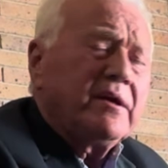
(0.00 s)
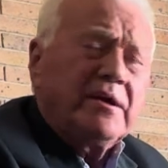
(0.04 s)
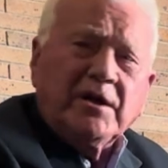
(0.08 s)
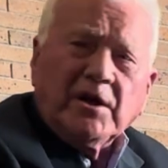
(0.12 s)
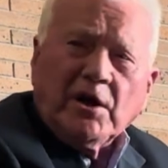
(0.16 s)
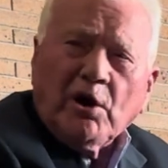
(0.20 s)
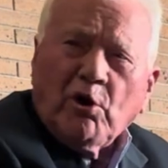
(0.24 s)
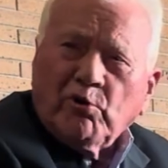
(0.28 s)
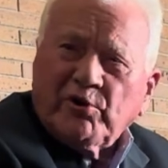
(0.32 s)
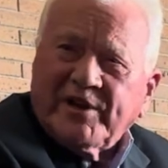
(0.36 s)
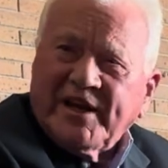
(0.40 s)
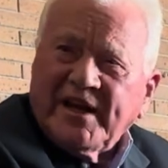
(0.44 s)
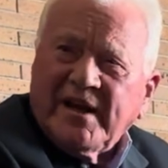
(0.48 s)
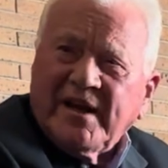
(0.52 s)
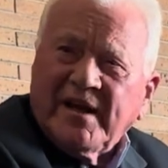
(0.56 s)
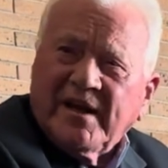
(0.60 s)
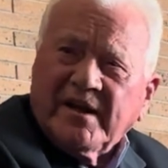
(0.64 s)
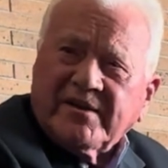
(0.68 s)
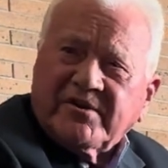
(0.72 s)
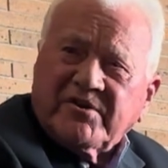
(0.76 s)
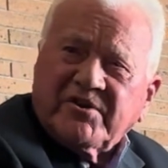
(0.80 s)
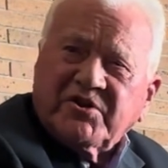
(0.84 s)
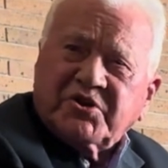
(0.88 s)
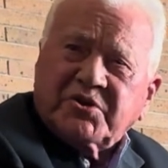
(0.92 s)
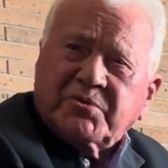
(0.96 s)
You know, the
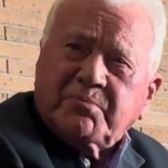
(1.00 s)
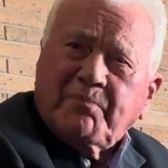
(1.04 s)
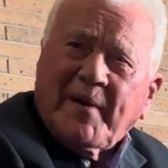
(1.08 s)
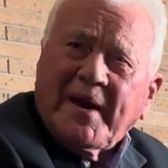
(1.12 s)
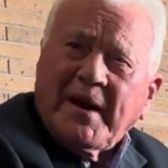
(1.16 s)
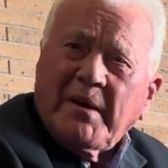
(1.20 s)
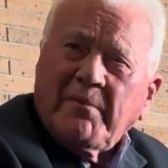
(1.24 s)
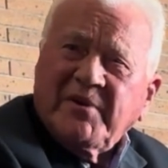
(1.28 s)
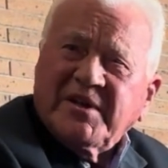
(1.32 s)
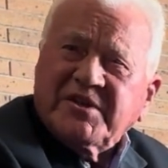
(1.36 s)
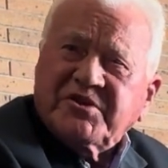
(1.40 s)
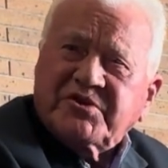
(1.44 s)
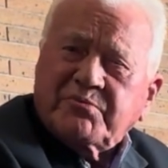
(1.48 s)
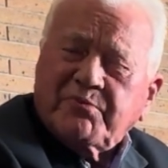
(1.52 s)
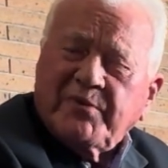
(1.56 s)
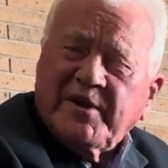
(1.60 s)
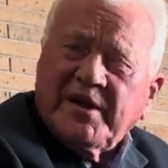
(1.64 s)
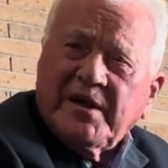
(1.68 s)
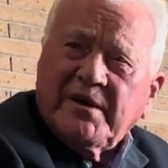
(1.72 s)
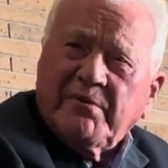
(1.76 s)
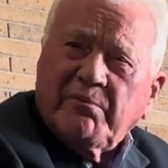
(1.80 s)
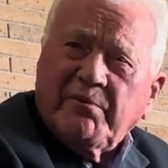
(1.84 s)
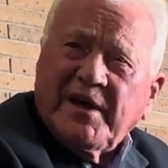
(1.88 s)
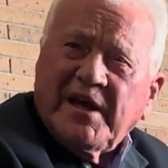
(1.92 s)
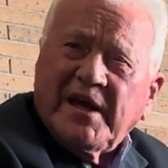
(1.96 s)
interest payments
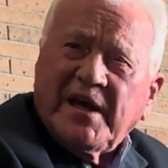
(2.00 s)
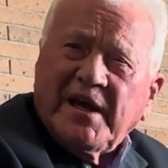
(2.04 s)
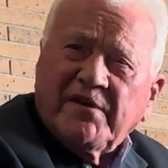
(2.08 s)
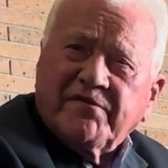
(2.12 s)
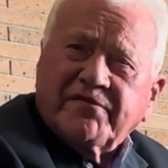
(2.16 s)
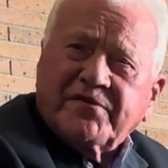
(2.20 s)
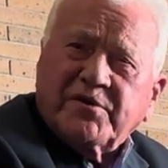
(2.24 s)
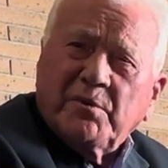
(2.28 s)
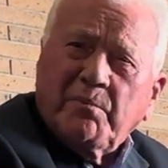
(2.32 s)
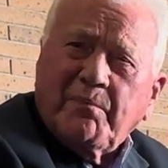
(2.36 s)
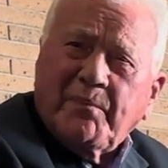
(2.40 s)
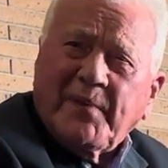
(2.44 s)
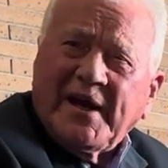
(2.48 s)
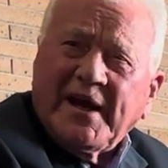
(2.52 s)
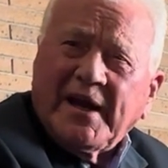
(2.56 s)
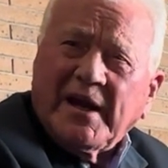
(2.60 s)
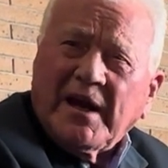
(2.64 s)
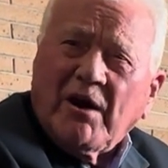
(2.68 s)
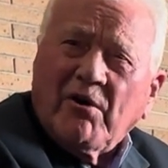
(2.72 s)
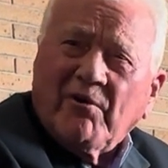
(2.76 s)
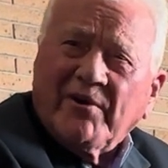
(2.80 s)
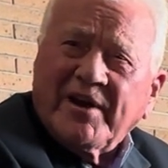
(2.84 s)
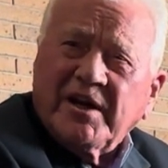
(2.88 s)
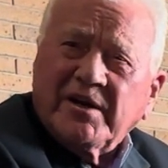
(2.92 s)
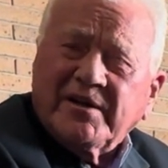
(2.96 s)
we have to pay
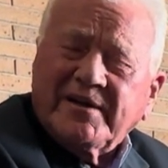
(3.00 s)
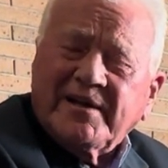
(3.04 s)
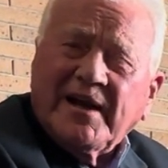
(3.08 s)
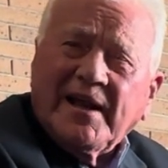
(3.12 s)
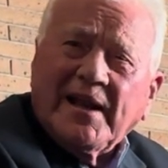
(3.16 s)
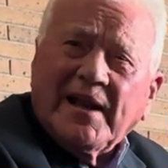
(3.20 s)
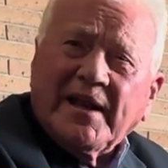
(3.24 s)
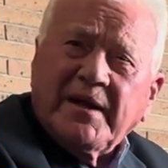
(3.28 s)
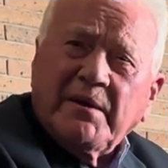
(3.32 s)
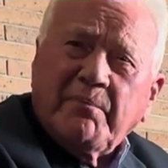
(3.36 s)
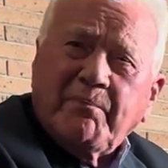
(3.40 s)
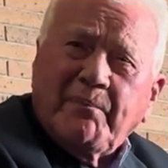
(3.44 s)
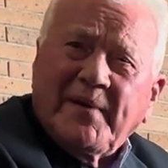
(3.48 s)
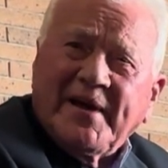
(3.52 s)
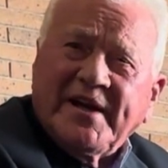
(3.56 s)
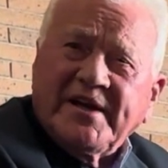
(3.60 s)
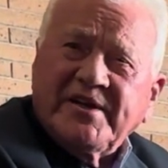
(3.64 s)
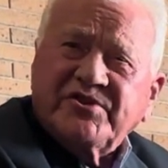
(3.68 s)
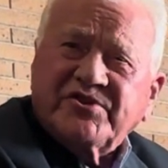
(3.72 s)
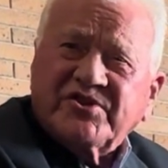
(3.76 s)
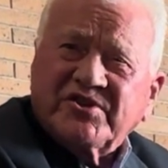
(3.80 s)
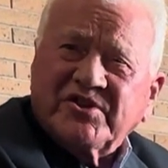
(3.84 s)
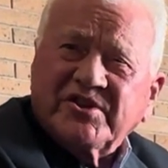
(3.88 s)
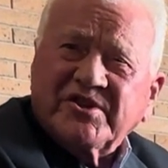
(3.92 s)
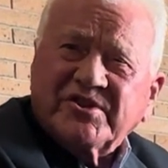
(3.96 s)
now on a daily
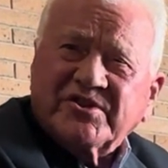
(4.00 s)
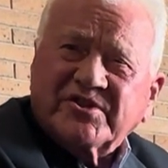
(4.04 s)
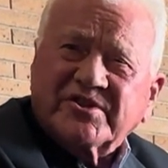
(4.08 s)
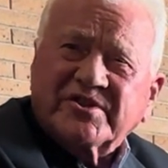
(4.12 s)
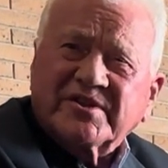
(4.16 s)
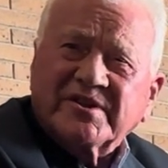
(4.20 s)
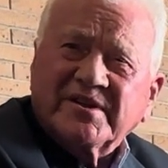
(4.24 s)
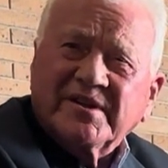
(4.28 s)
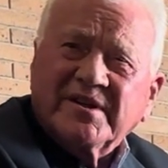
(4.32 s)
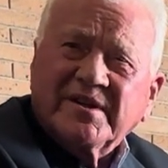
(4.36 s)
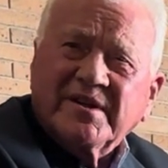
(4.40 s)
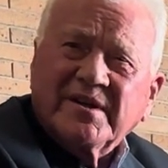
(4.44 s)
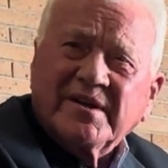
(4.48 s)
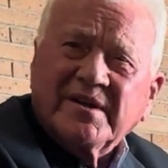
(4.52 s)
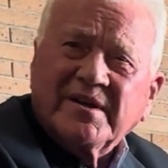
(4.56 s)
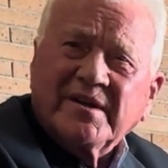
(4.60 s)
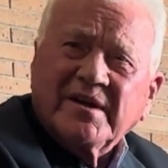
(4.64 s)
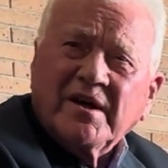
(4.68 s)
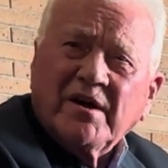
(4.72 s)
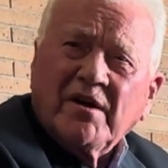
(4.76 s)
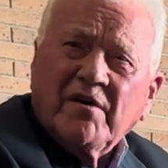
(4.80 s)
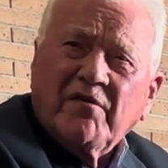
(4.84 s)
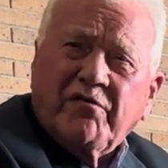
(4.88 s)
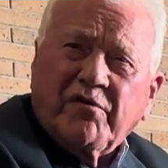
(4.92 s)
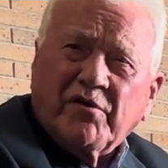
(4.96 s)
basis
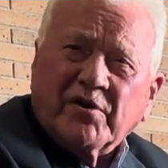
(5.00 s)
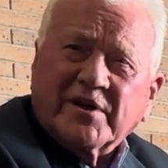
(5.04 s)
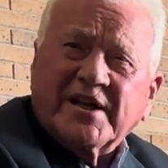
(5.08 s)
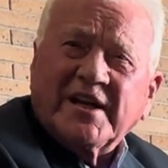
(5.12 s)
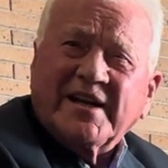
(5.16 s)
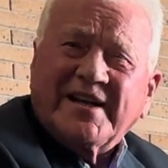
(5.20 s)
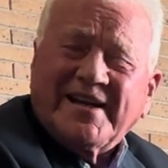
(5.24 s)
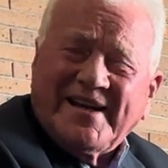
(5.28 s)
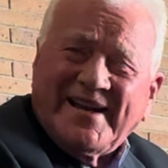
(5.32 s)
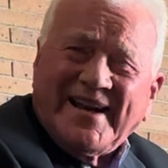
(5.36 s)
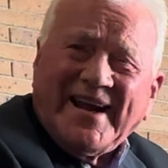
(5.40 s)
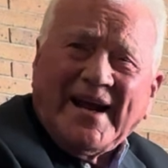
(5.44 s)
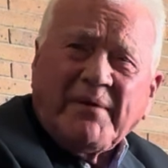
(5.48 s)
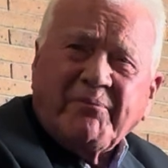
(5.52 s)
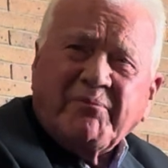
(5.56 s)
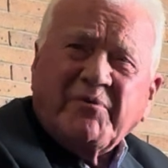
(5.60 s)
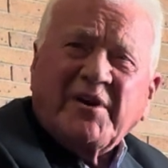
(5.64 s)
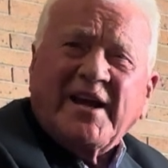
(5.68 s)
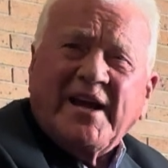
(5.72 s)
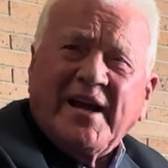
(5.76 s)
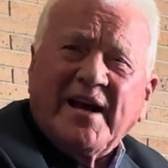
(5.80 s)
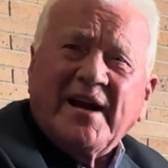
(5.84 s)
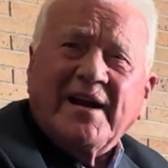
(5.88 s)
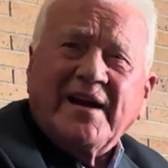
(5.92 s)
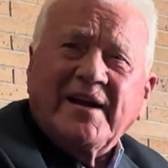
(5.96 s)
for the debt
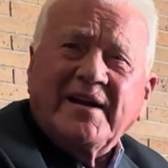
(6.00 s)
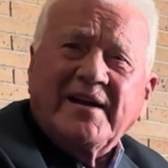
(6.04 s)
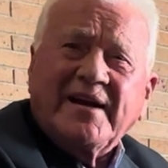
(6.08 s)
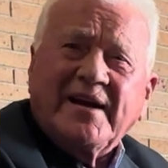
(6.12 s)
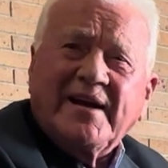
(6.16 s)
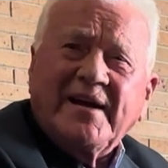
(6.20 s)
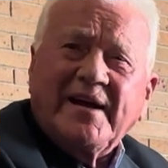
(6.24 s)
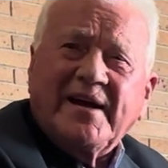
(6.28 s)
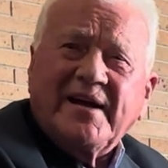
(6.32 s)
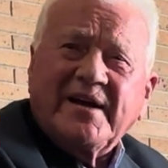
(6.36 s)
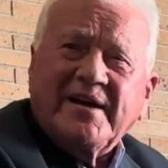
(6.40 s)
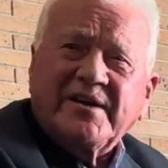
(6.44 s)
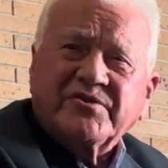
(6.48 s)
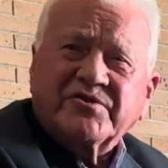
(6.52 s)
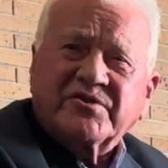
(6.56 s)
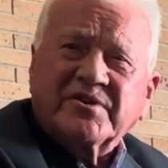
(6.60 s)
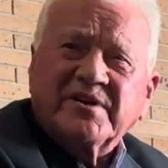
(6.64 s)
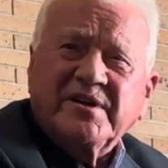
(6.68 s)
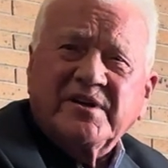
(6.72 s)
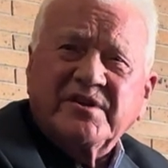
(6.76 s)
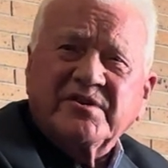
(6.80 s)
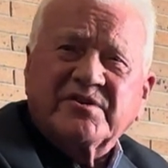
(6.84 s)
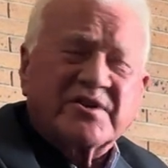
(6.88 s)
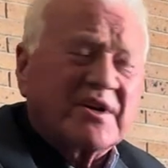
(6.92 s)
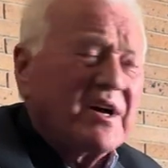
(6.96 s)
Canada has,
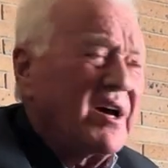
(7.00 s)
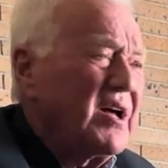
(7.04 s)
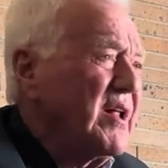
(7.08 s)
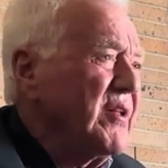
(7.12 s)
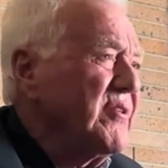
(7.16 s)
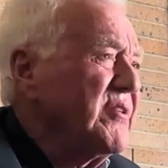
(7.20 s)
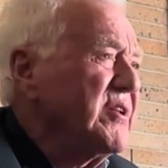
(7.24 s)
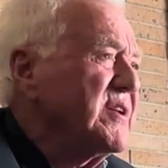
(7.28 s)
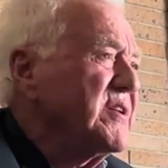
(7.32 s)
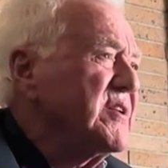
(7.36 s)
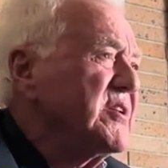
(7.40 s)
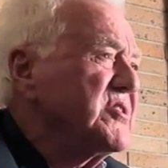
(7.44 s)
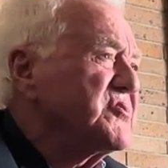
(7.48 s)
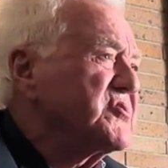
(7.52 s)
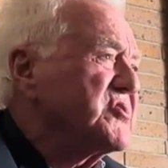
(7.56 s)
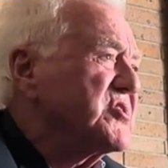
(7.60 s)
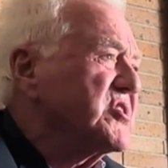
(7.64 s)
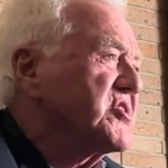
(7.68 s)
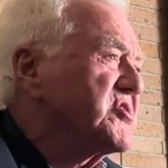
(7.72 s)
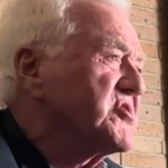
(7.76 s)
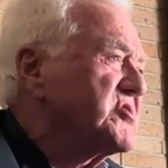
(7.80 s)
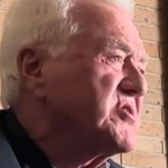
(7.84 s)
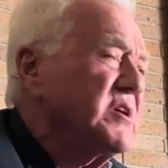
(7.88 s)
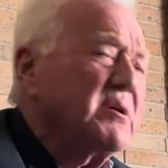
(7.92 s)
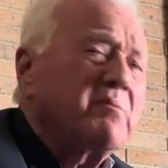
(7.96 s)
it's
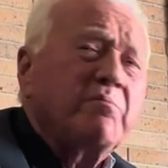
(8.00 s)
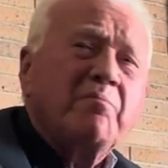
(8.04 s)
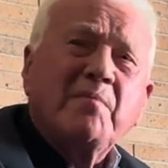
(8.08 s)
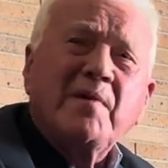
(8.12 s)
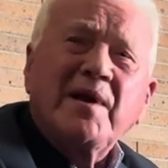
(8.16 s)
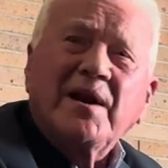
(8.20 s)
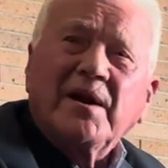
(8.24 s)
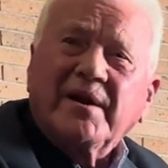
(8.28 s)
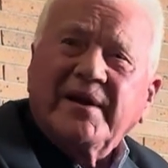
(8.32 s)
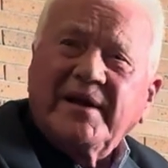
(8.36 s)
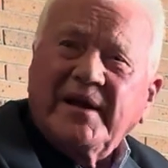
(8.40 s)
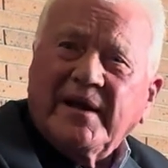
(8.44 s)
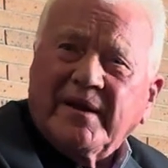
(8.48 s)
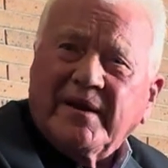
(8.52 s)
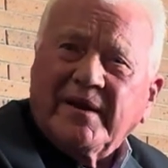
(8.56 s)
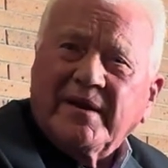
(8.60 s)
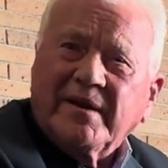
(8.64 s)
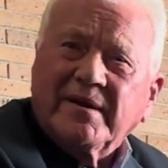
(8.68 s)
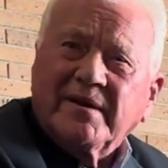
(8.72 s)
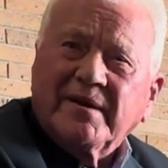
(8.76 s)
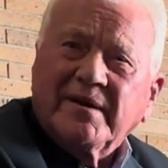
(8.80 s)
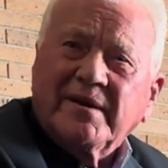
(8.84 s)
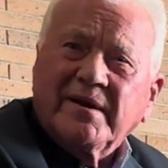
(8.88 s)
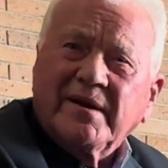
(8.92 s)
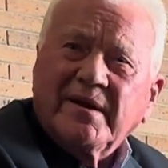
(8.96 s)
160 million.
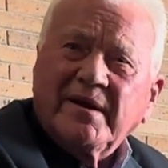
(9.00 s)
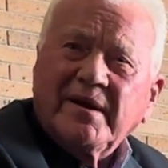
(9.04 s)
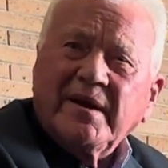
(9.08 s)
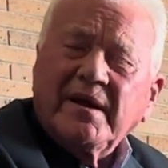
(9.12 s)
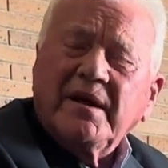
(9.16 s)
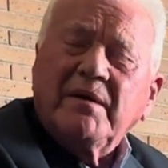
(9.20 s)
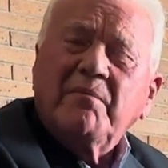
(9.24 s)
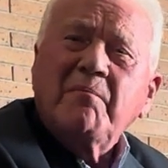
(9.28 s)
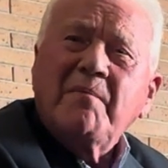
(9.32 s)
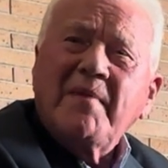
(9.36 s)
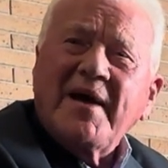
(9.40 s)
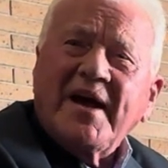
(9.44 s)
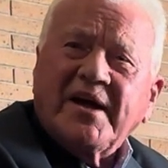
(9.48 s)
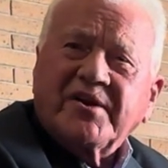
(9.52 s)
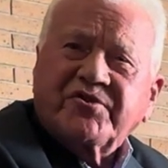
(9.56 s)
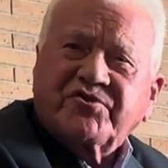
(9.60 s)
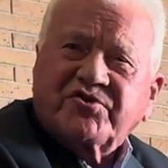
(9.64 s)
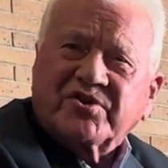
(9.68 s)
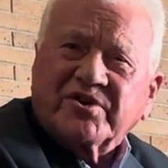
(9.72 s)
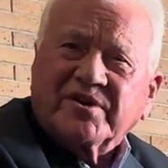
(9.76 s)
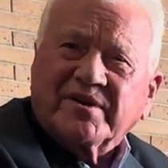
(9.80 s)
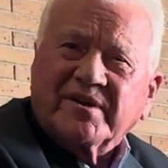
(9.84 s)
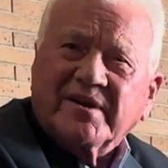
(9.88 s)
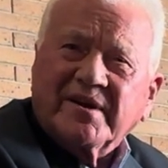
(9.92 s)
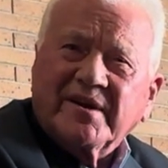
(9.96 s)

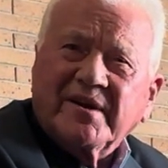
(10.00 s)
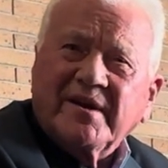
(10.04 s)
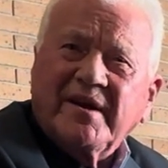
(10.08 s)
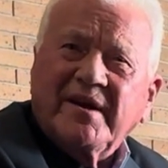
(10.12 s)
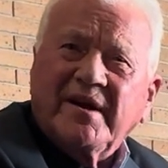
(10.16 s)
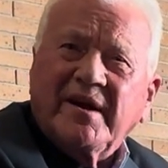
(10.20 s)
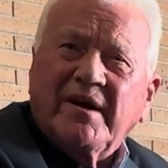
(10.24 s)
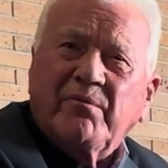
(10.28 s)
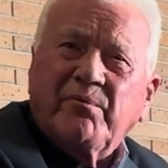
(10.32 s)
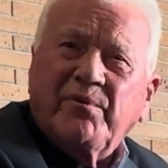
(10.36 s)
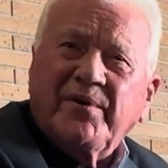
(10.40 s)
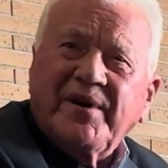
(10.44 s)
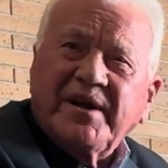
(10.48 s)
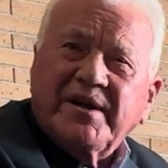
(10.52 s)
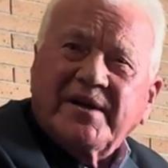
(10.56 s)
Imagine, every